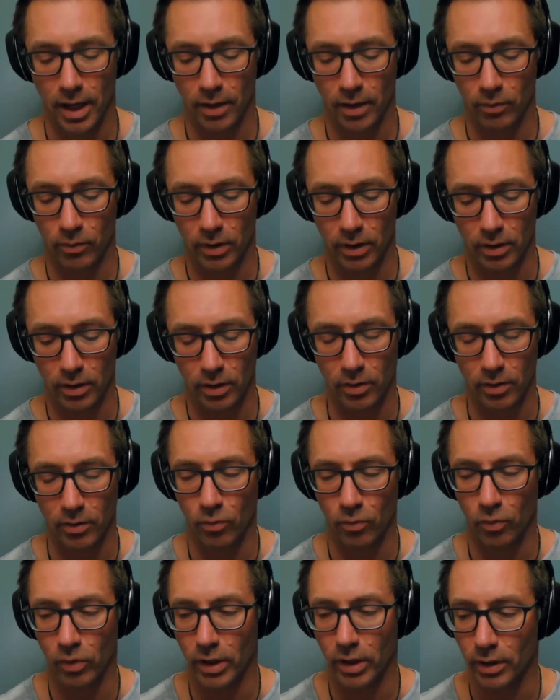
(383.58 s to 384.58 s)
when
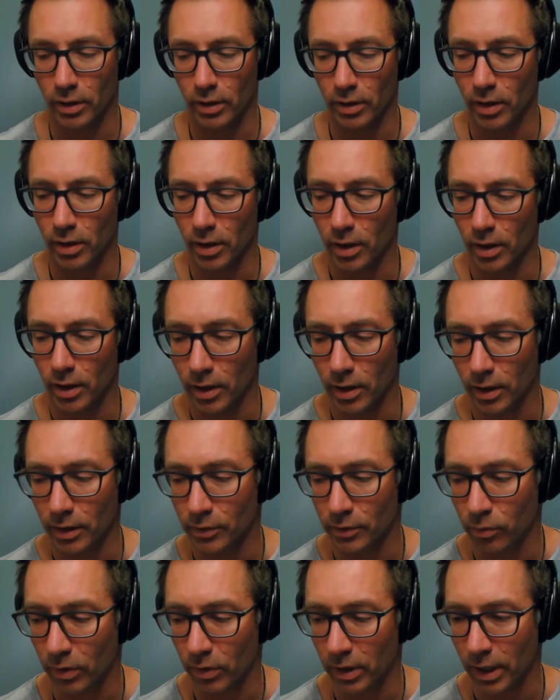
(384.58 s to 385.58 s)
in
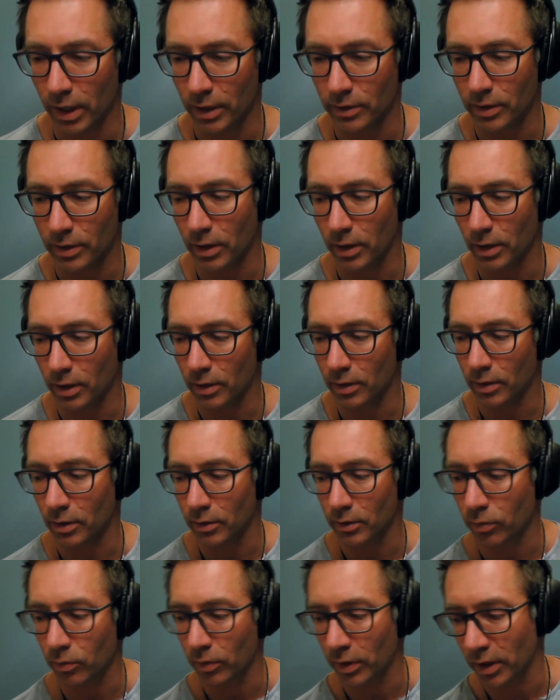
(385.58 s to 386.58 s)
2018
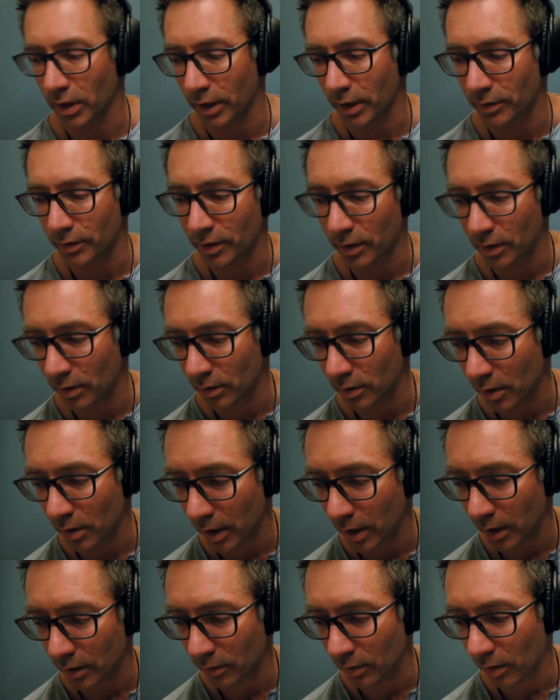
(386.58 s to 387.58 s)
and 2019
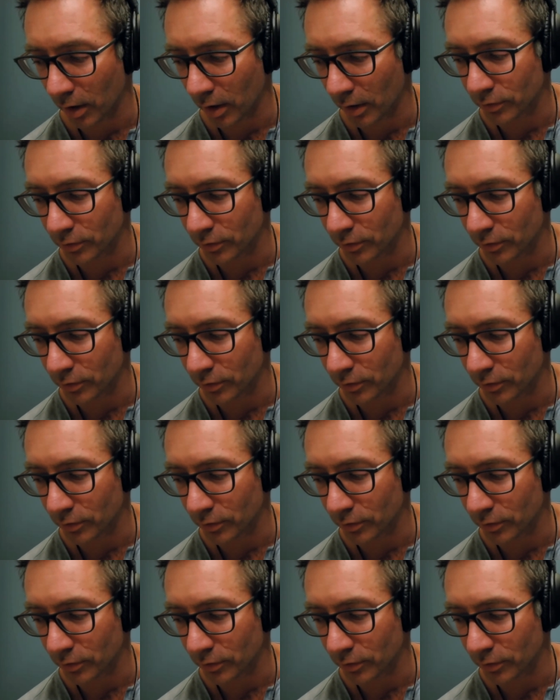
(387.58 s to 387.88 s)
I lost